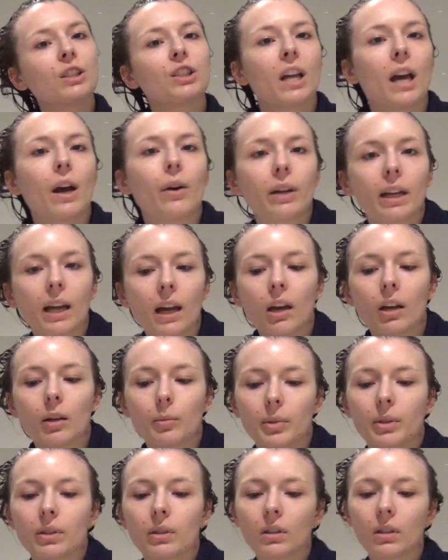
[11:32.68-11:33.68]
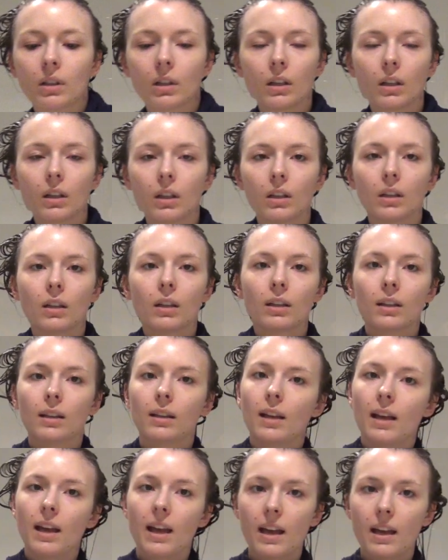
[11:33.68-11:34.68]
a shower cap
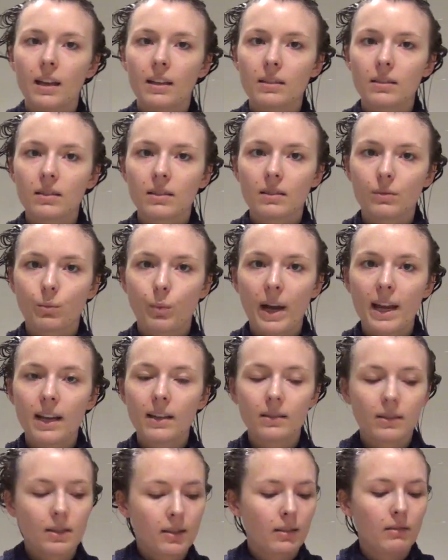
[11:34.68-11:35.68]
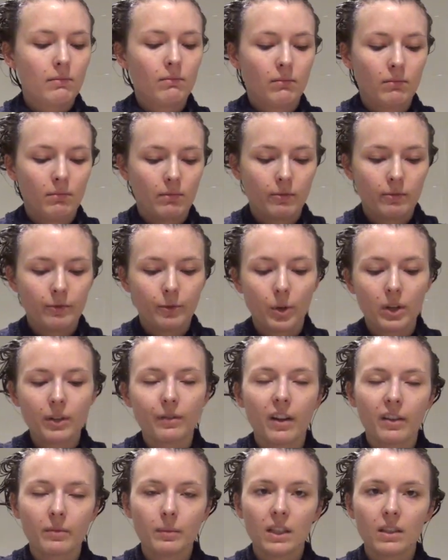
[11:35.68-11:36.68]
and wait
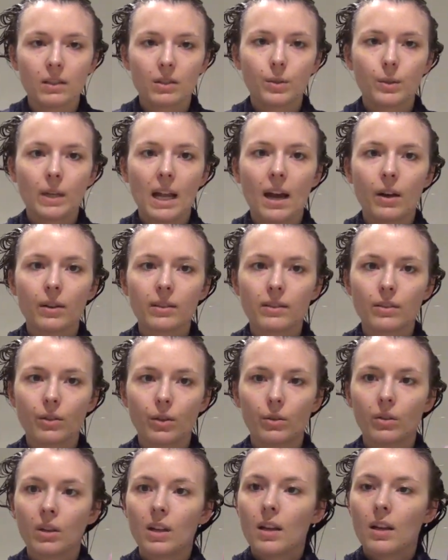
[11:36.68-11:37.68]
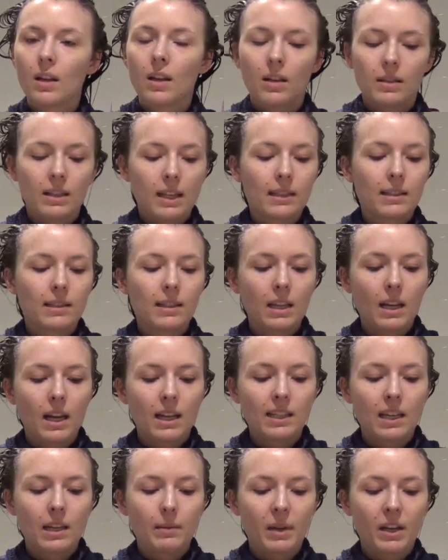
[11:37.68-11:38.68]
45 minutes to an hour. So next thing I
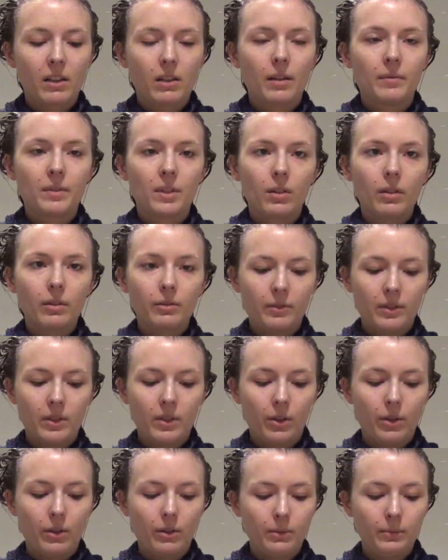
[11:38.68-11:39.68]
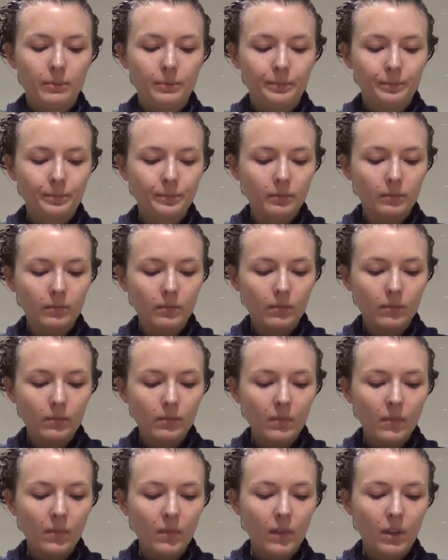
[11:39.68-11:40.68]
take my gloves off. So
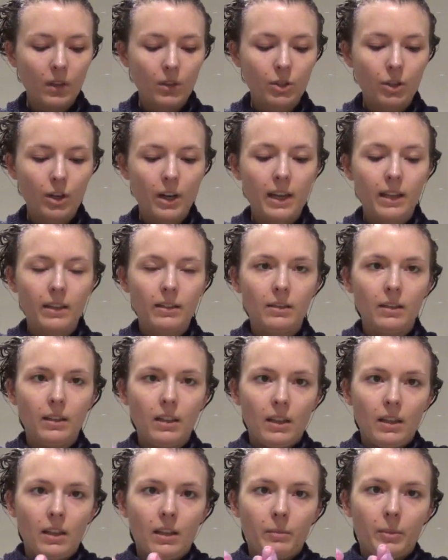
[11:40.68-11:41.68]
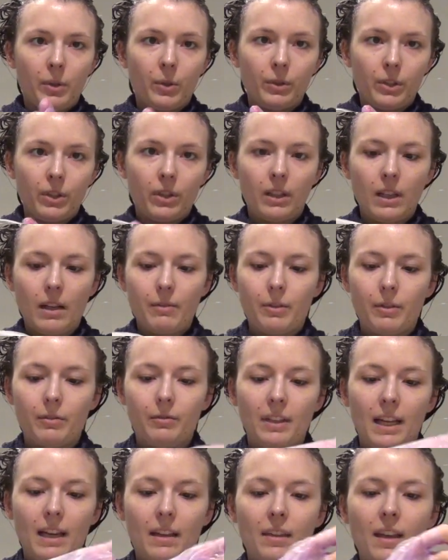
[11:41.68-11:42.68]
try and pull your glove
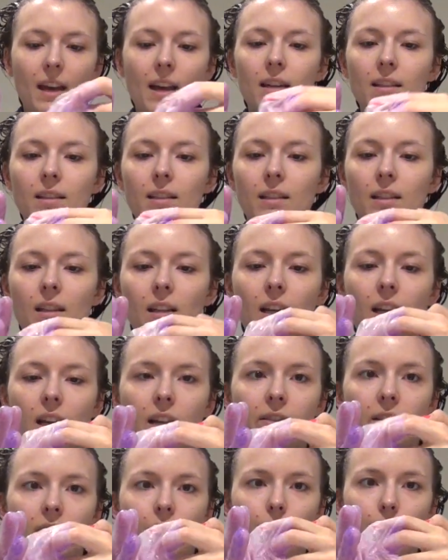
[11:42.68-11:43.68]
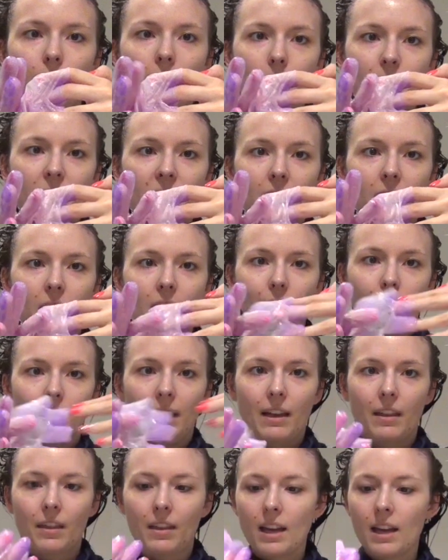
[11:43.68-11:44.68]
off like that and then grab the glove
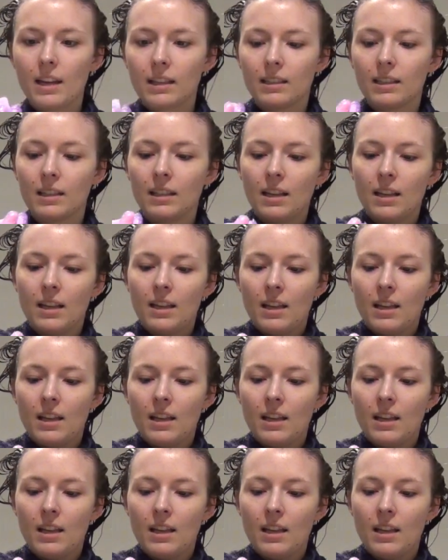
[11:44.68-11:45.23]
like that